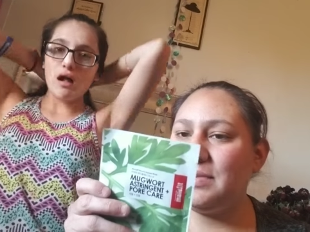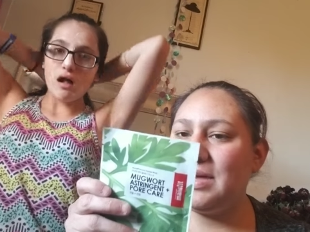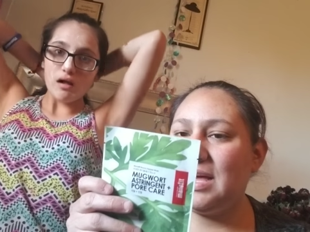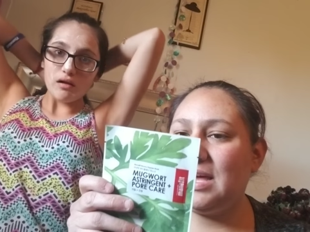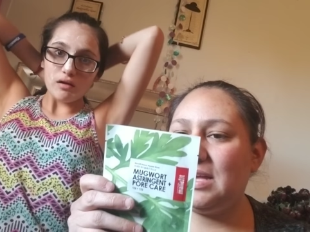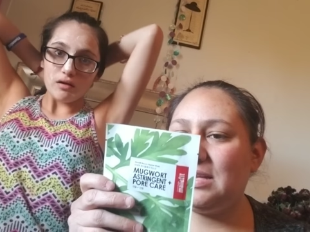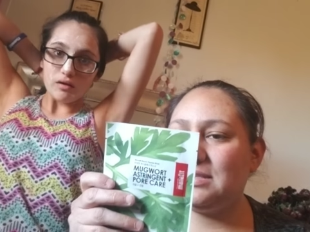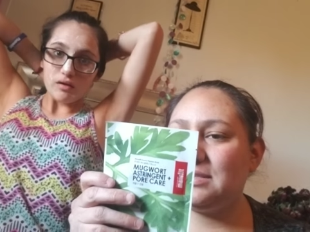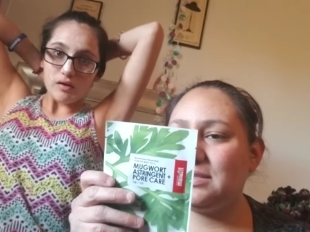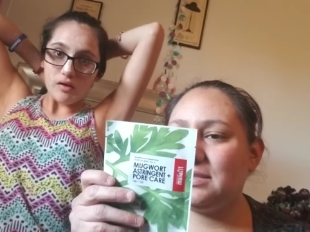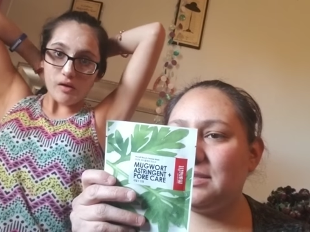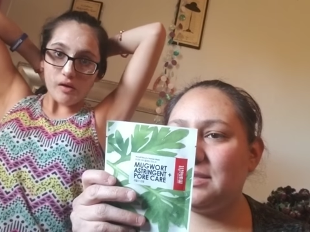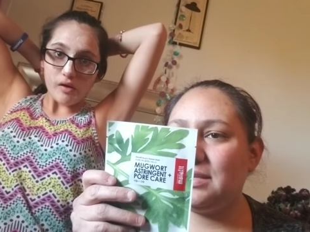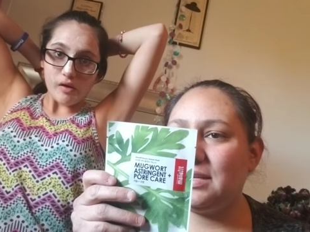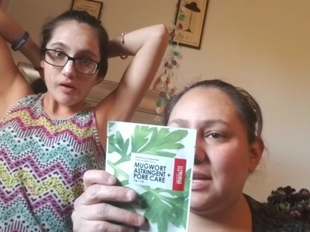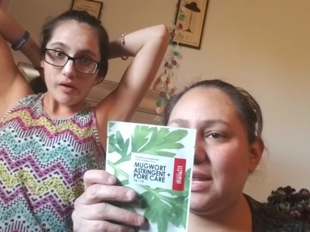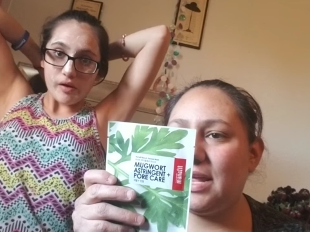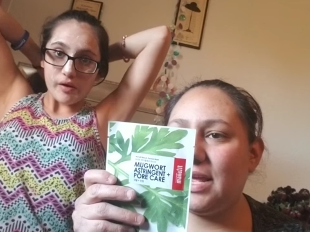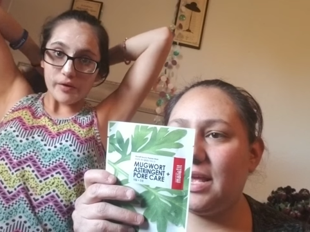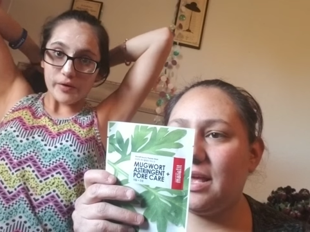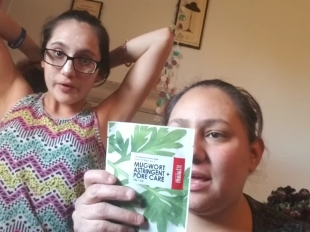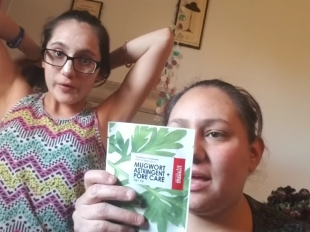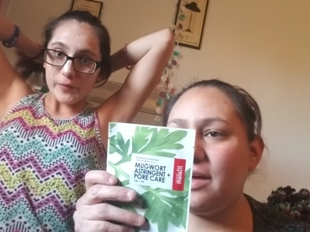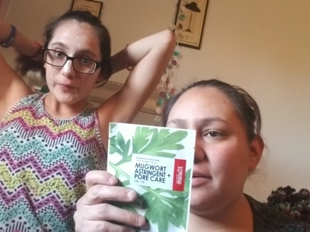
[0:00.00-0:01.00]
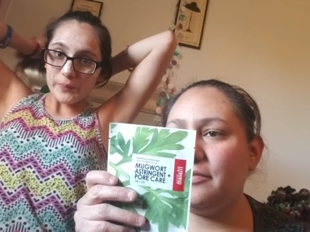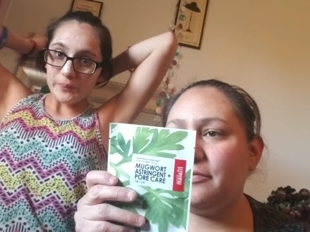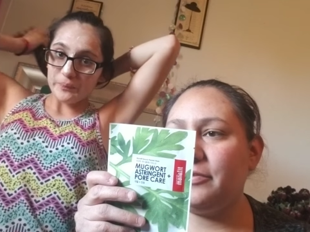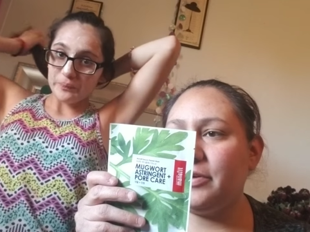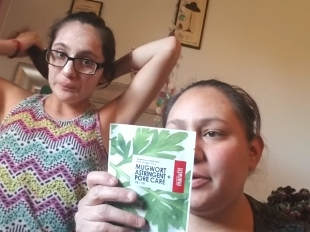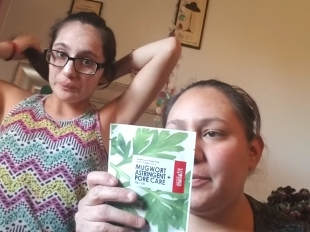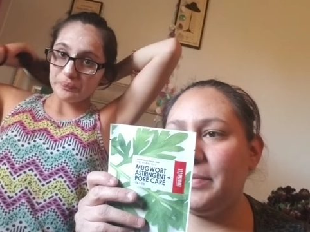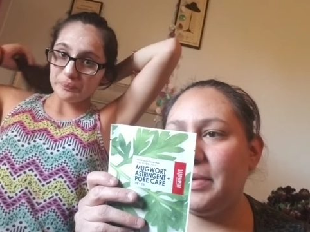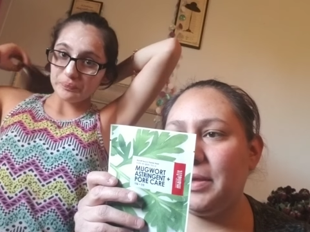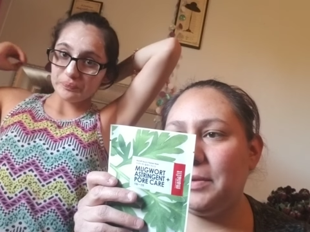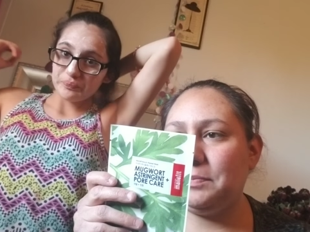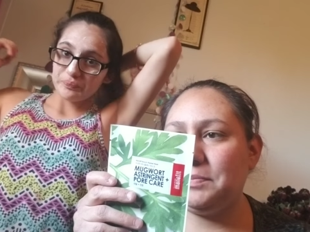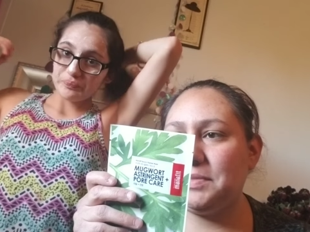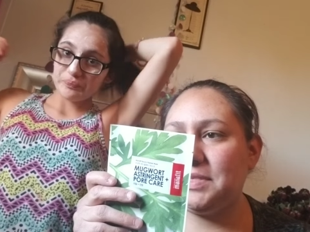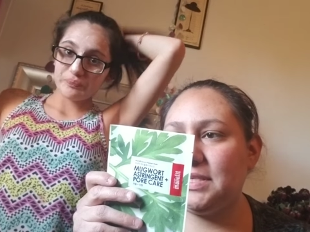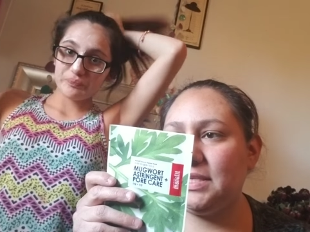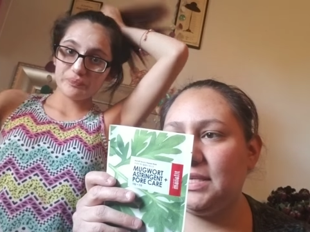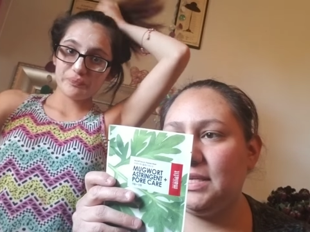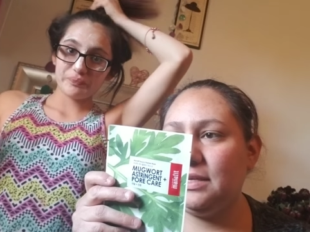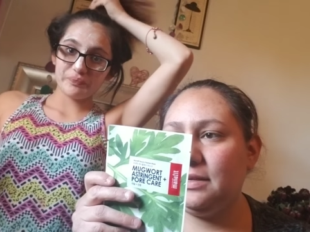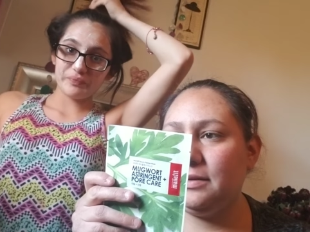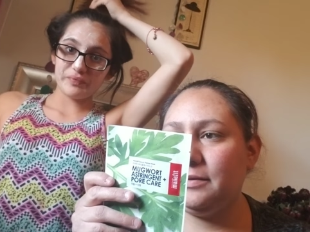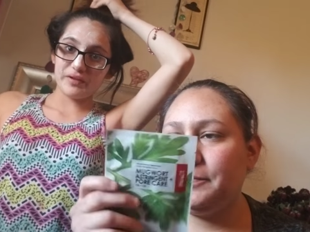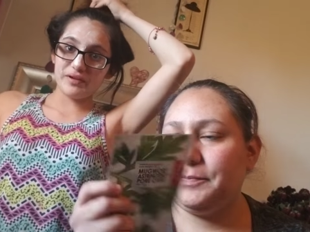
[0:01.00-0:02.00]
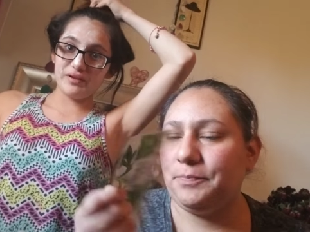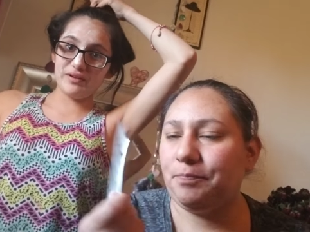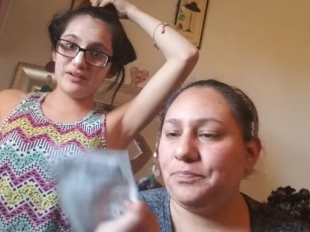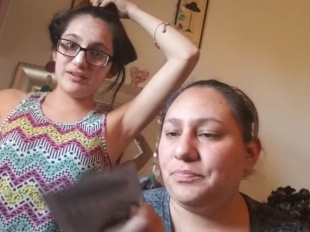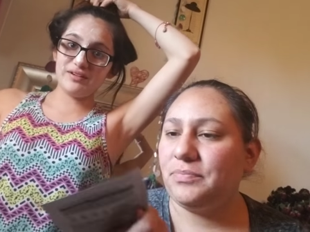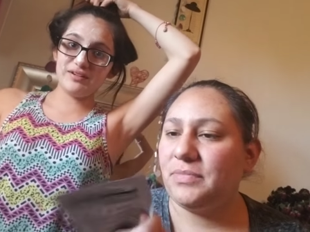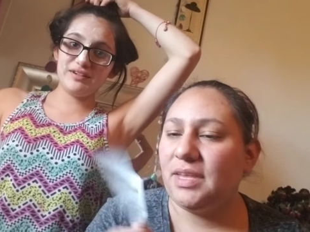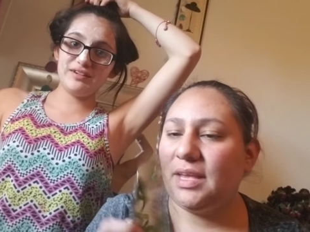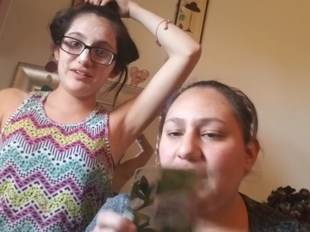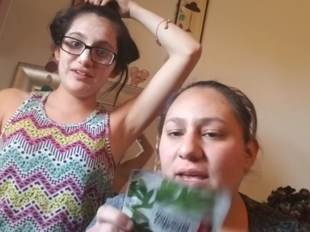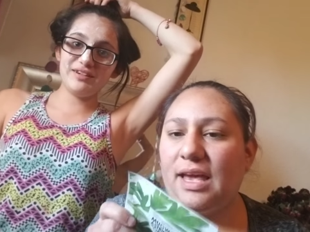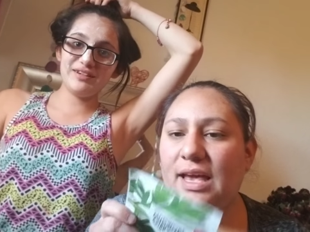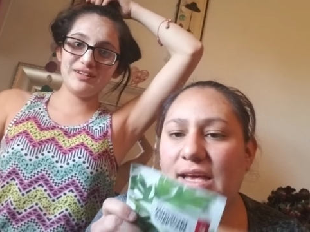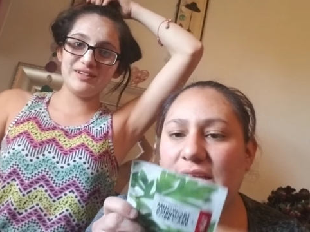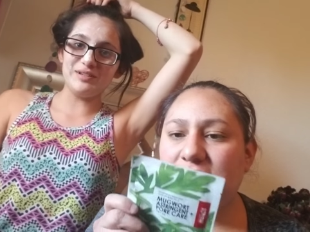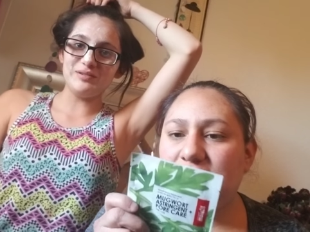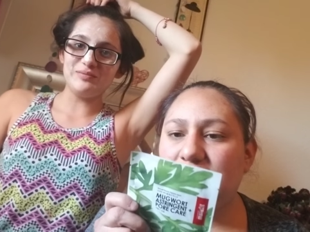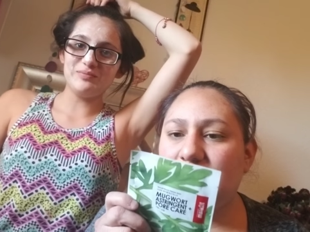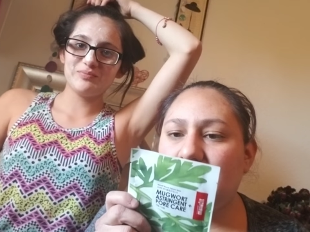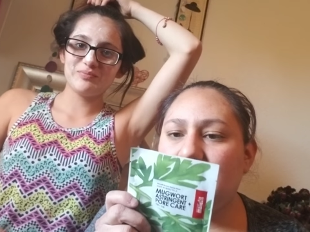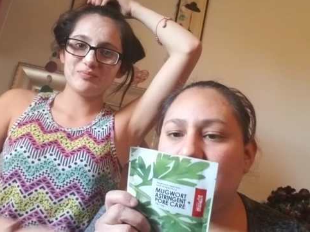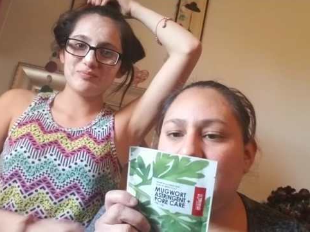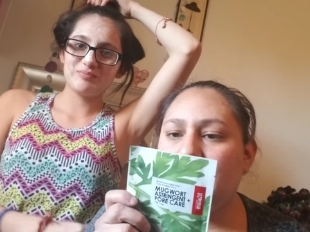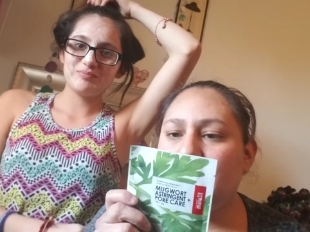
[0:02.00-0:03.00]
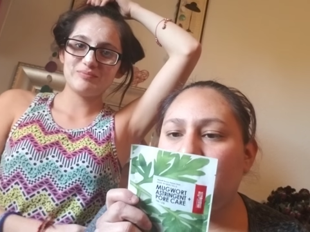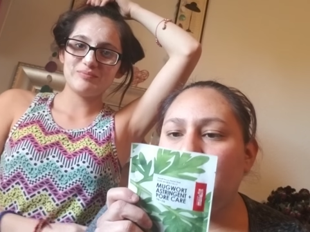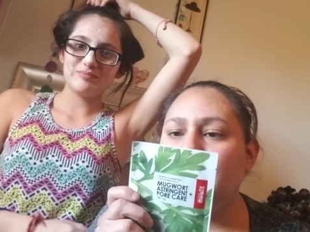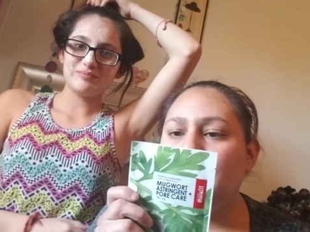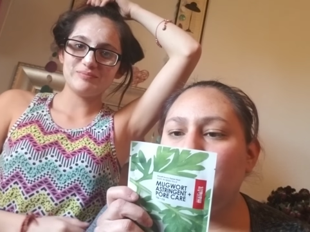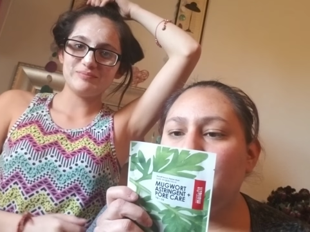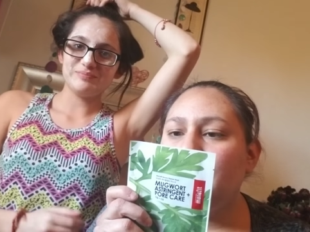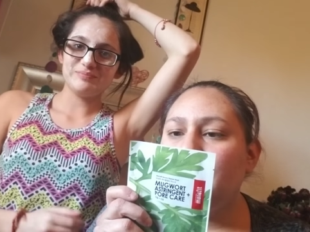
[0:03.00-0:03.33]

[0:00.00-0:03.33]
Speaker 1: mask that I got from Ipsy. it's a